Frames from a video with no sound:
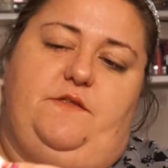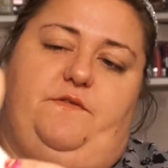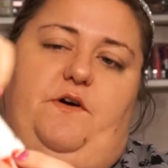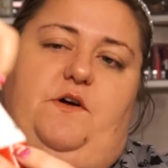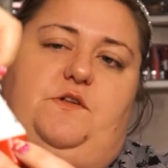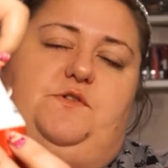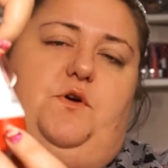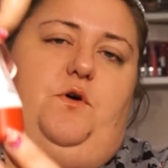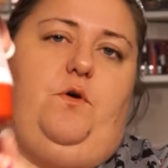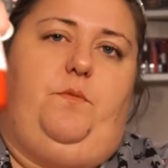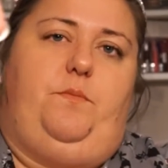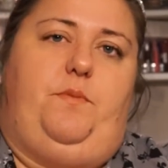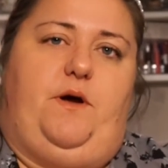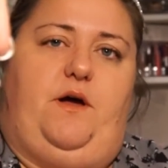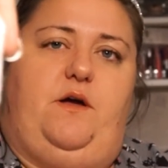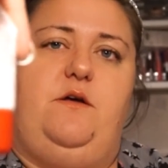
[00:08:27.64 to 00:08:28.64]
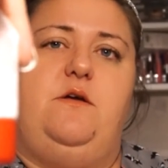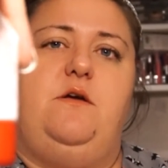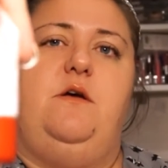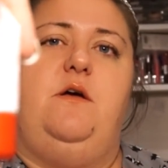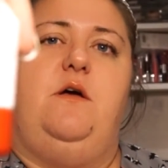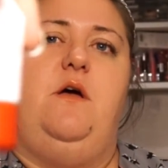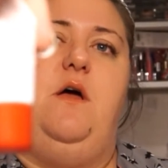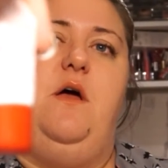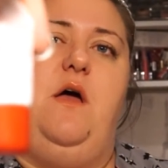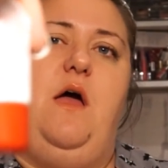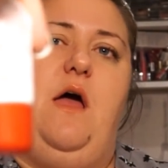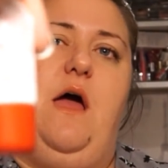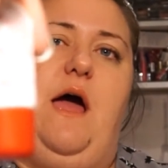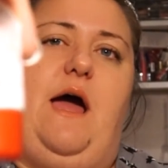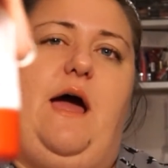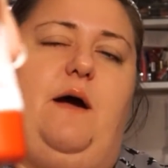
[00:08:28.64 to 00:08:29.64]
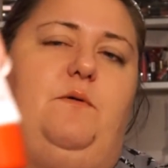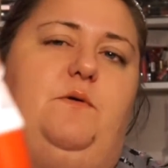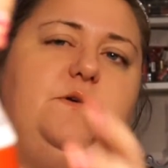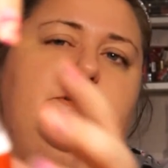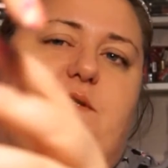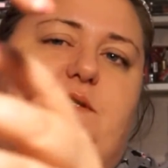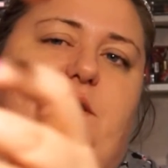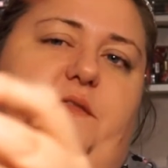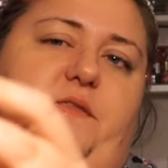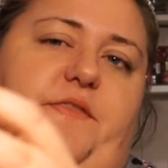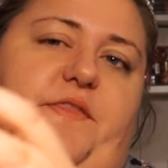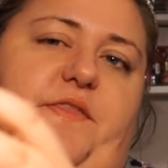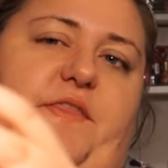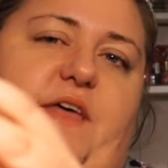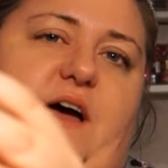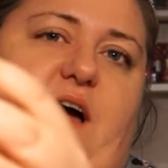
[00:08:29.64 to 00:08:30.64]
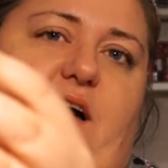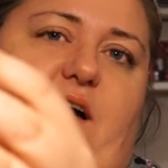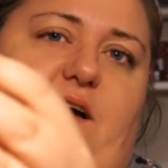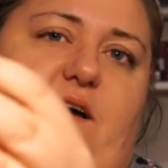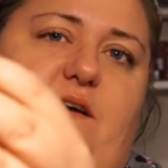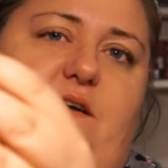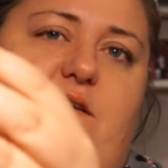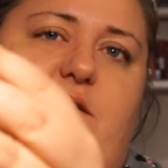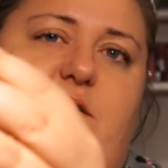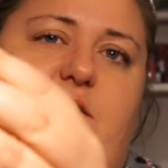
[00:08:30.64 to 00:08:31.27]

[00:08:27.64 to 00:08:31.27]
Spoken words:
of October I was there,